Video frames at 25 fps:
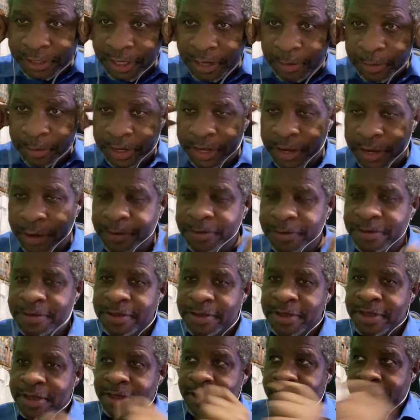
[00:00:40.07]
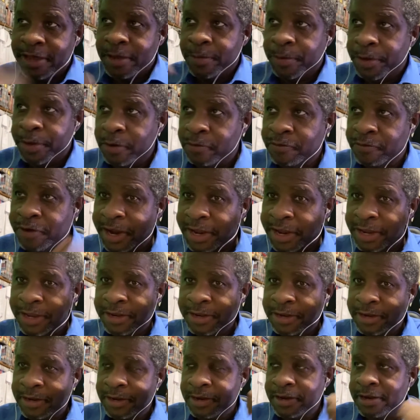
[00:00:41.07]
There we go. Here we go. Right
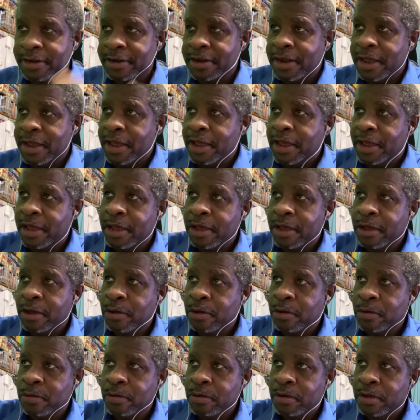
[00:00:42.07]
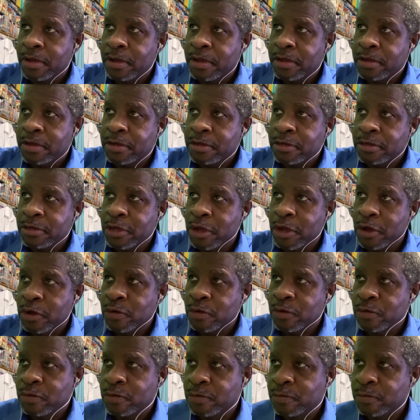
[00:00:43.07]
now,
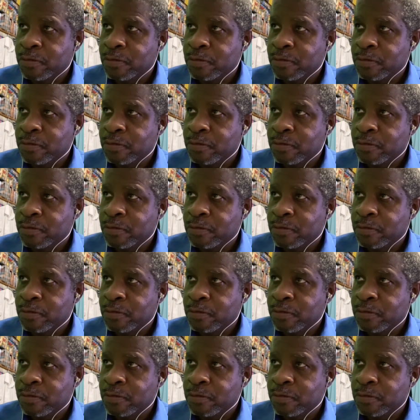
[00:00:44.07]
go.